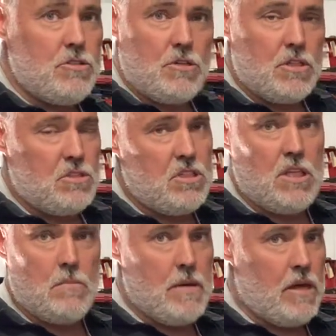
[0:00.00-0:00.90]
You can see
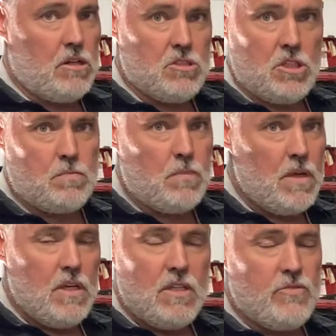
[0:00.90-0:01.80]
the metal
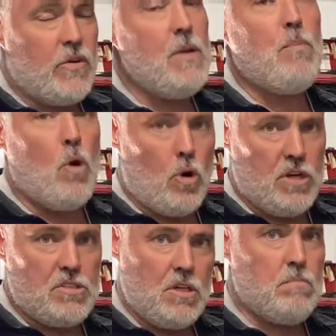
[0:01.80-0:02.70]
it's very
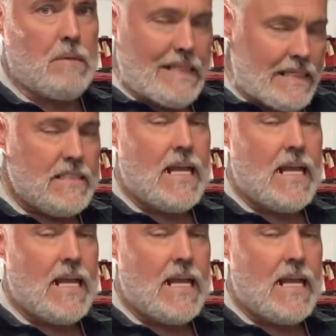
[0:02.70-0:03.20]
porous and bleeds